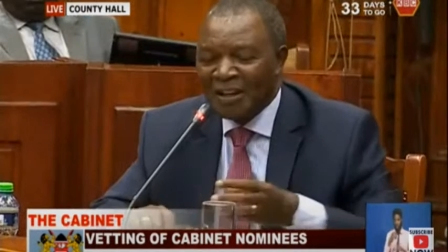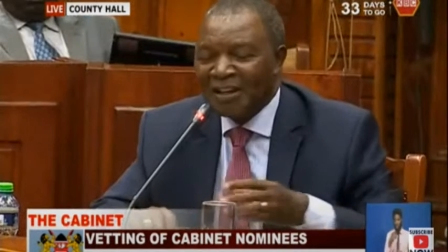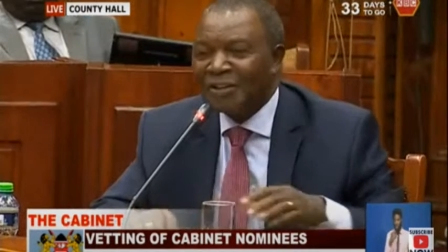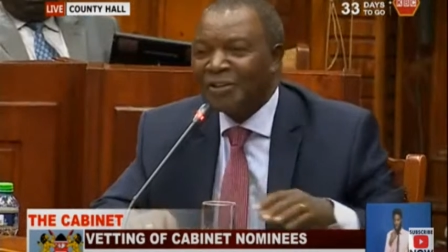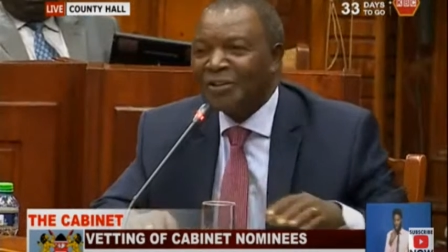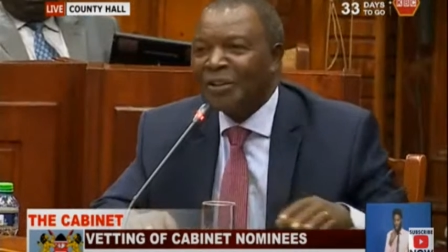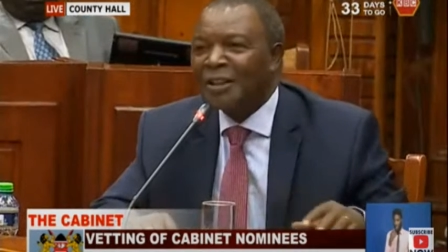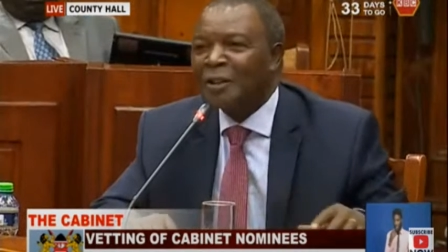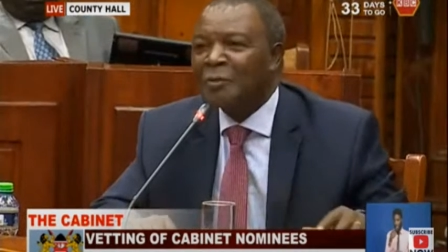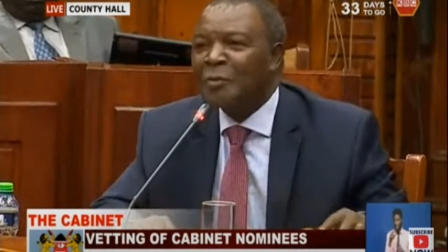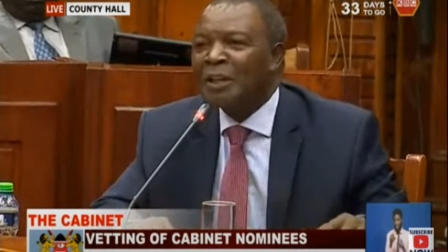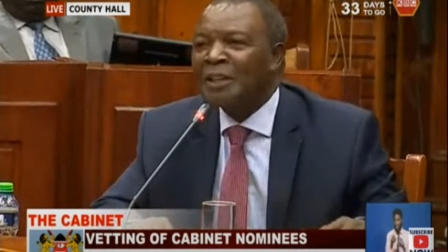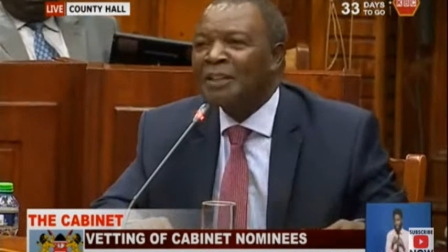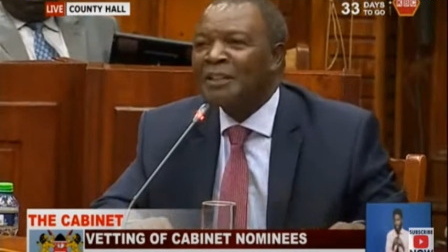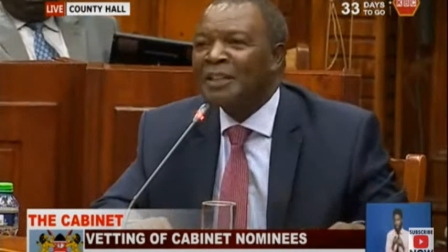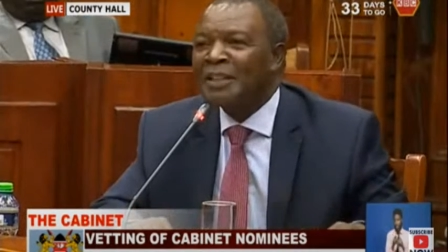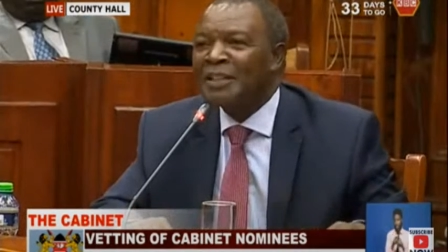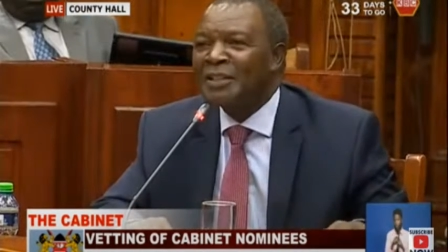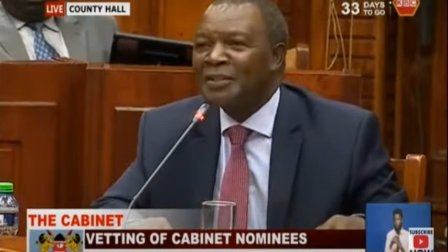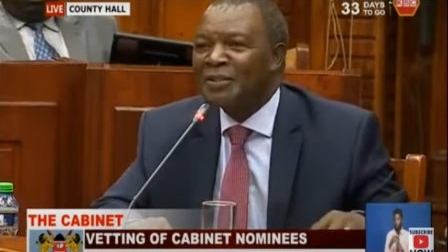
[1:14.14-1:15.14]
with rational
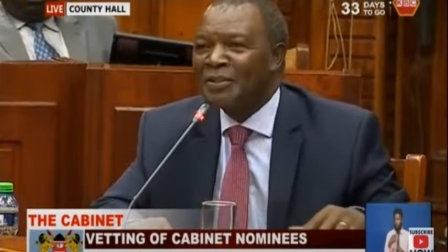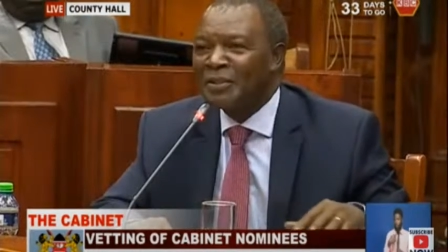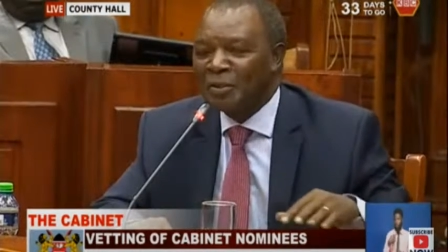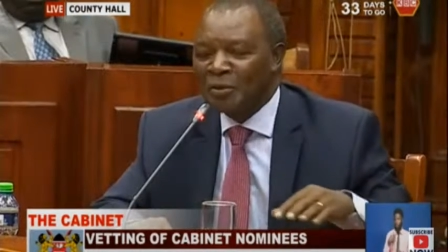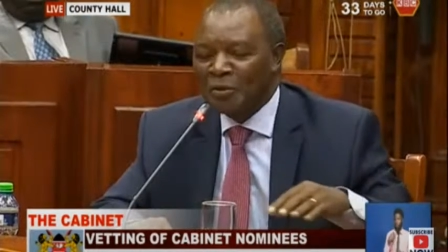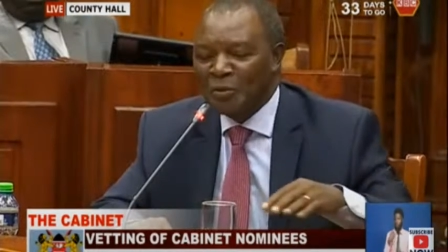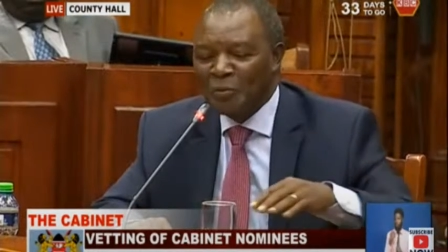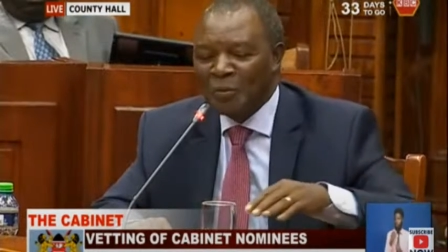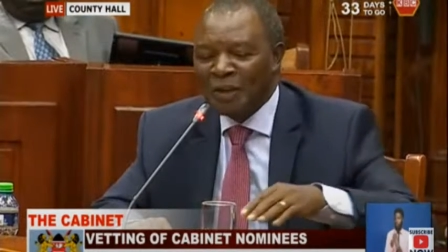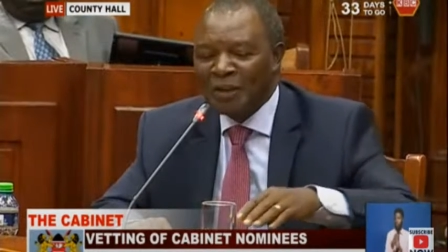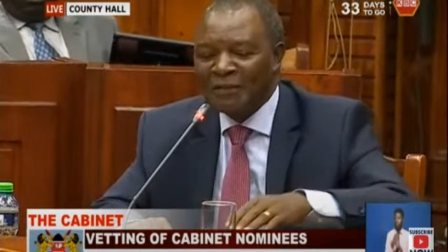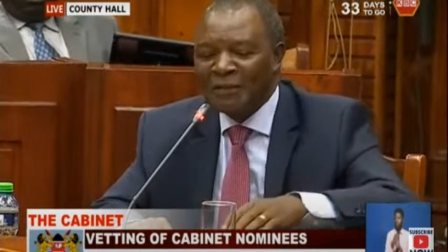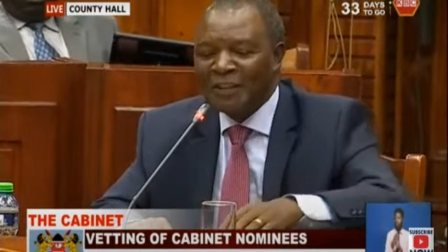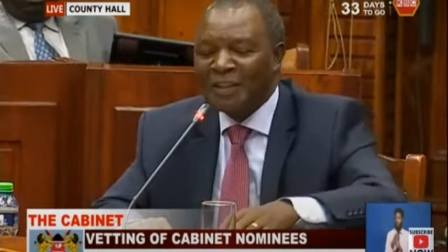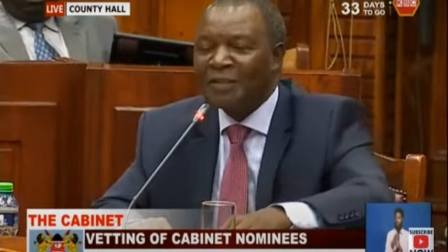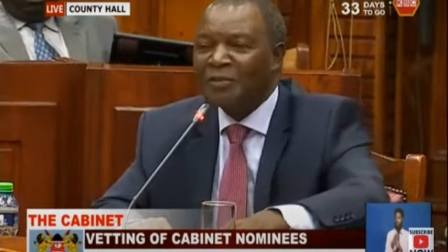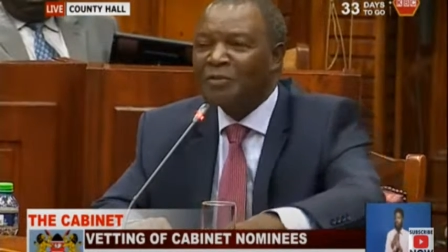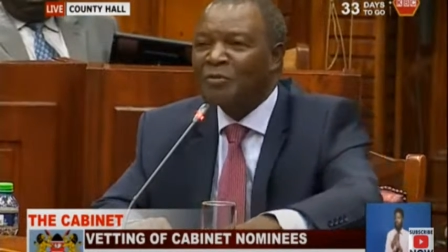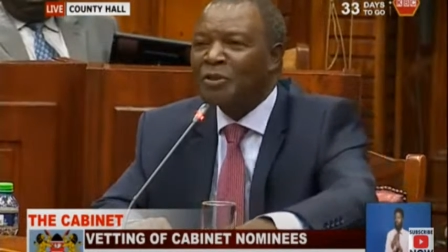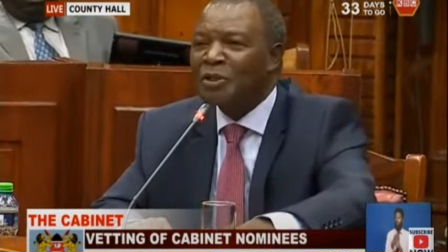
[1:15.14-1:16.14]
expectations. So my
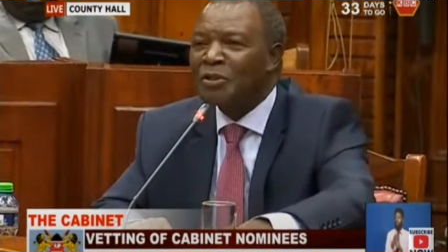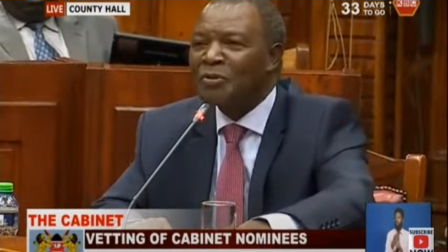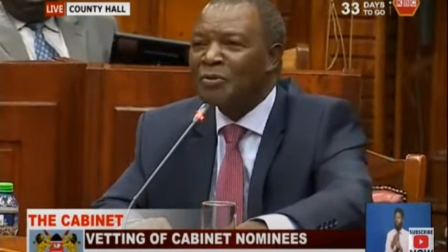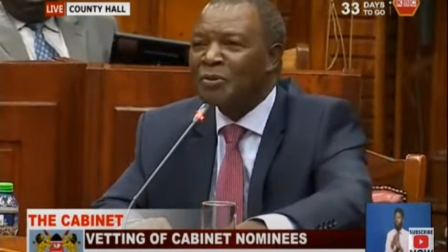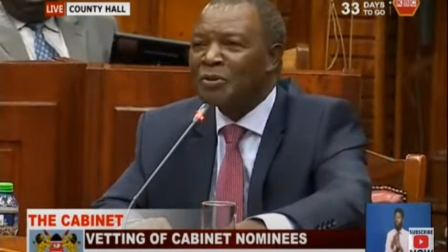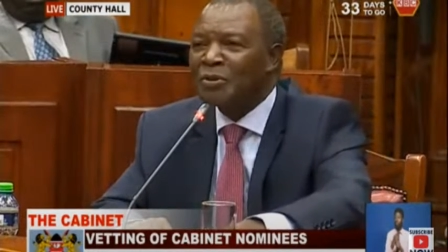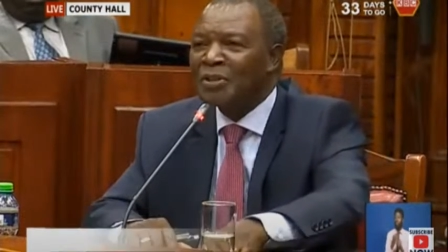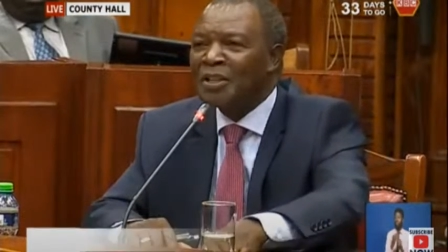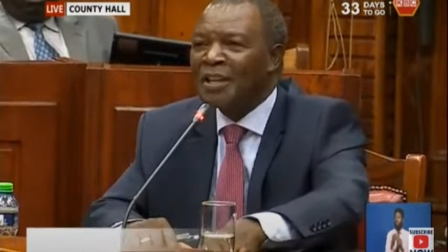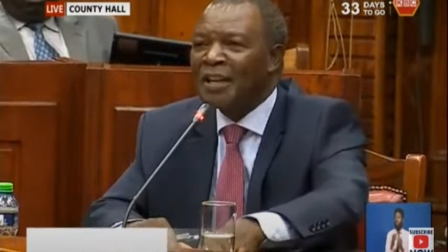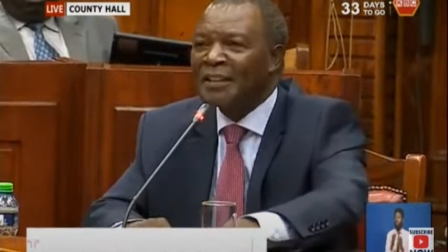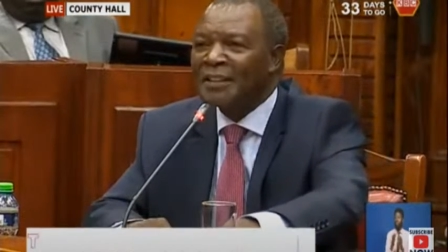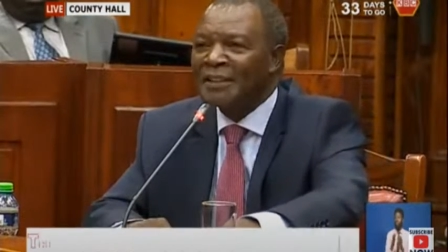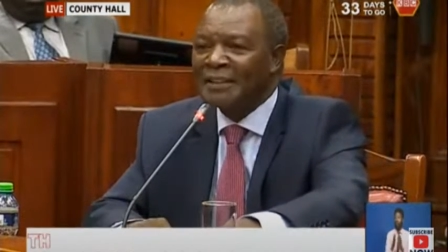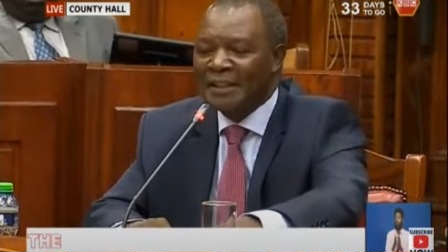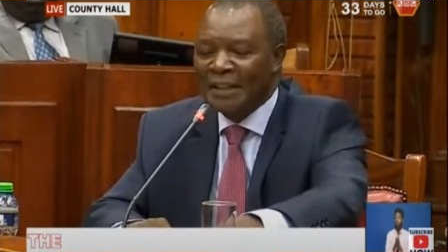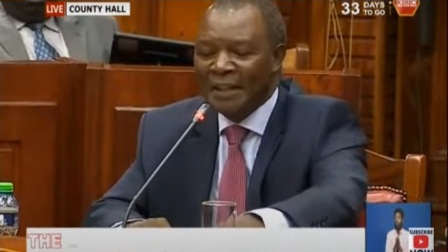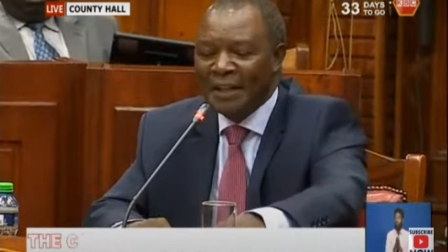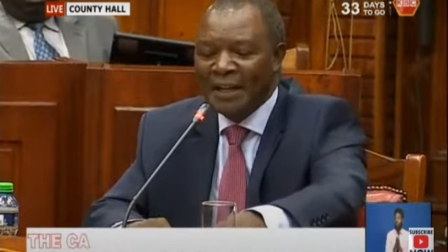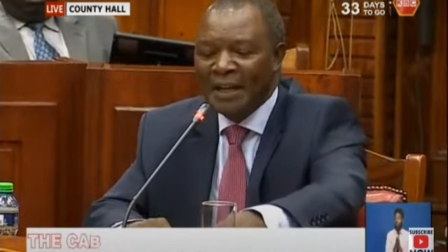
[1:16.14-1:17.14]
first wish was
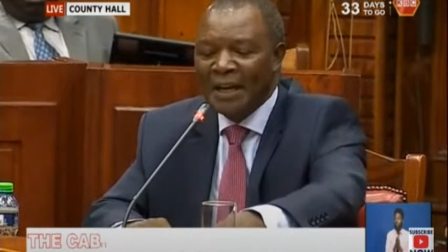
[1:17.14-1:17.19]
that